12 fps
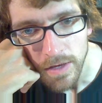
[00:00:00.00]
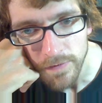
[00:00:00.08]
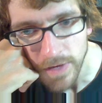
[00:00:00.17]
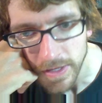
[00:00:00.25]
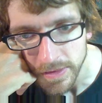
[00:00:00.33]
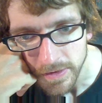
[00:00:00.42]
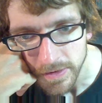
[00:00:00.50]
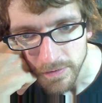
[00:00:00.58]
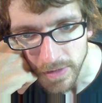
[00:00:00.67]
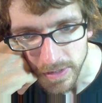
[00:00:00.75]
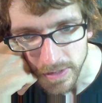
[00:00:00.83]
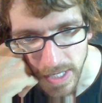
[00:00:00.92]
Fun
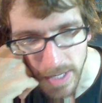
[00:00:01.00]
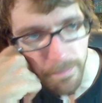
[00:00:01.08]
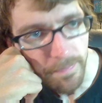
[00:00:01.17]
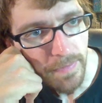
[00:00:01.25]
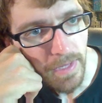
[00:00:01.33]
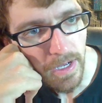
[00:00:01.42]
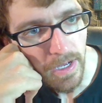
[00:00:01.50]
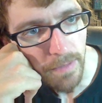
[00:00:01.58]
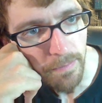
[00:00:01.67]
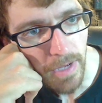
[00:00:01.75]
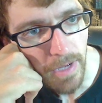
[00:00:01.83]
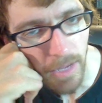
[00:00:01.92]
game.
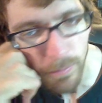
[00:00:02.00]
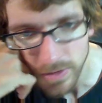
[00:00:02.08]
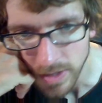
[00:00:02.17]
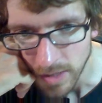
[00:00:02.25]
I would